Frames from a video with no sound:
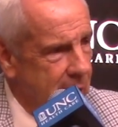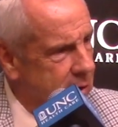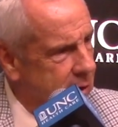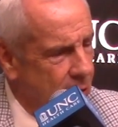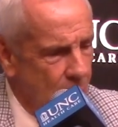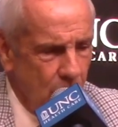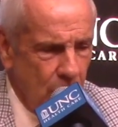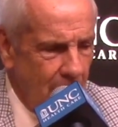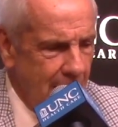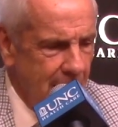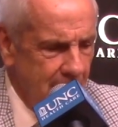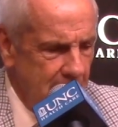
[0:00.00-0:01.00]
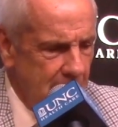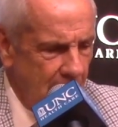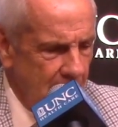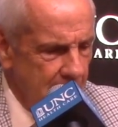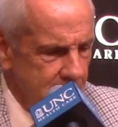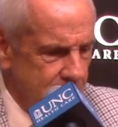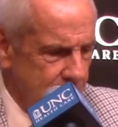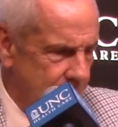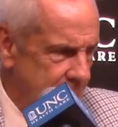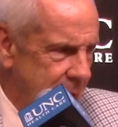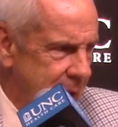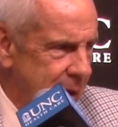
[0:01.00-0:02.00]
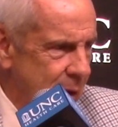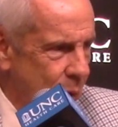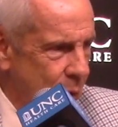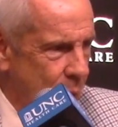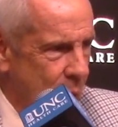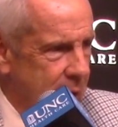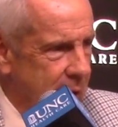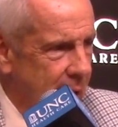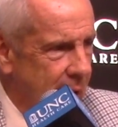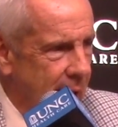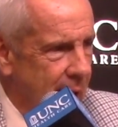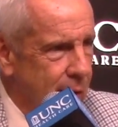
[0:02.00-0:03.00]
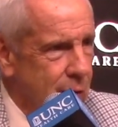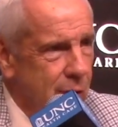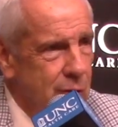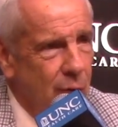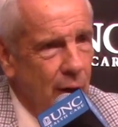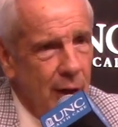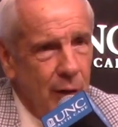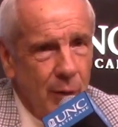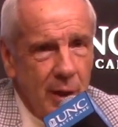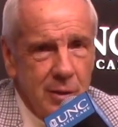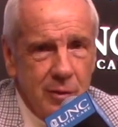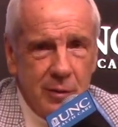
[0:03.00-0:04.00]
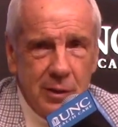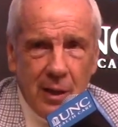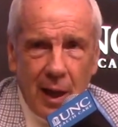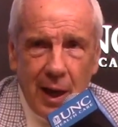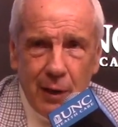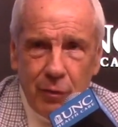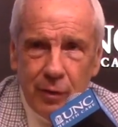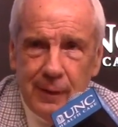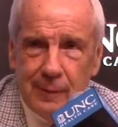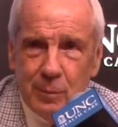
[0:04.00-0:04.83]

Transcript: He said, no, I guess. So we went there, and I was his friend the rest of his life.